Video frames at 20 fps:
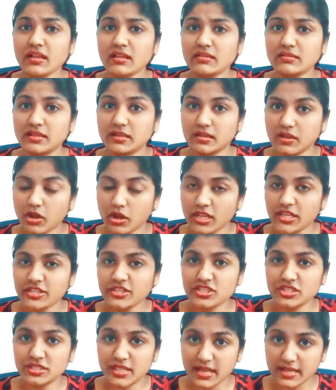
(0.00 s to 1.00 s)
The
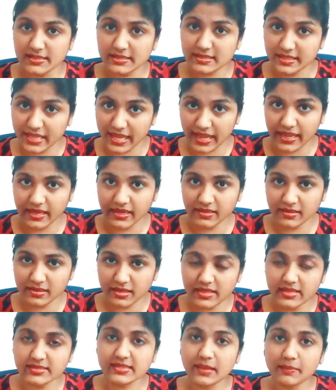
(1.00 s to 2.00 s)
knowledge thus gained
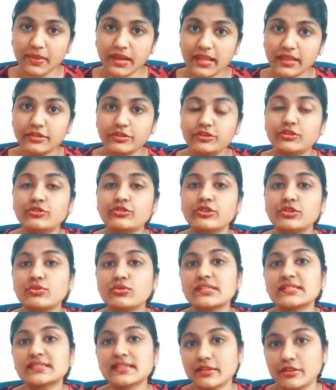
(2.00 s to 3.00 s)
is applied to
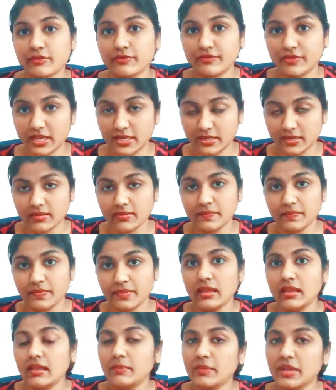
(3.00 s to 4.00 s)
newer set of data.
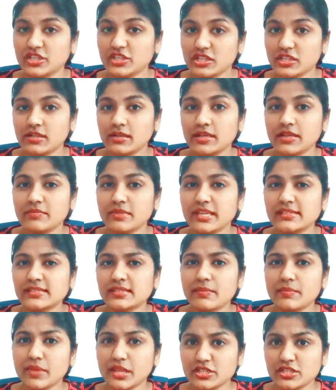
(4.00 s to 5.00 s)
Machine learning makes
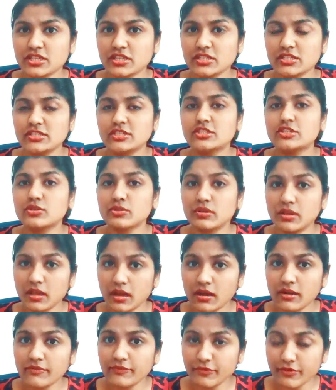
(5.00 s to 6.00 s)
the machines to
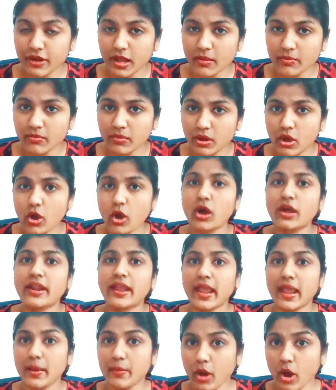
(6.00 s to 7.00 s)
learn from or
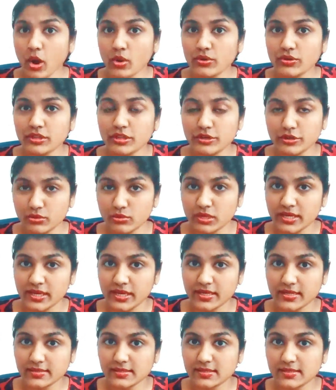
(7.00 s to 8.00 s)
about the newer
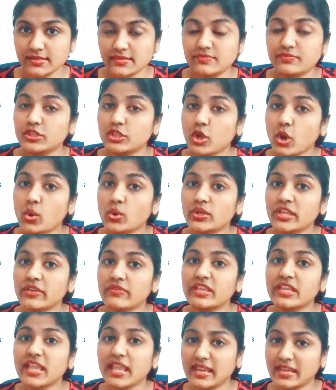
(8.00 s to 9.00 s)
data sets without
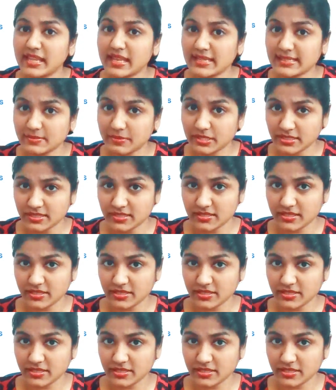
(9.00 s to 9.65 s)
giving any explicit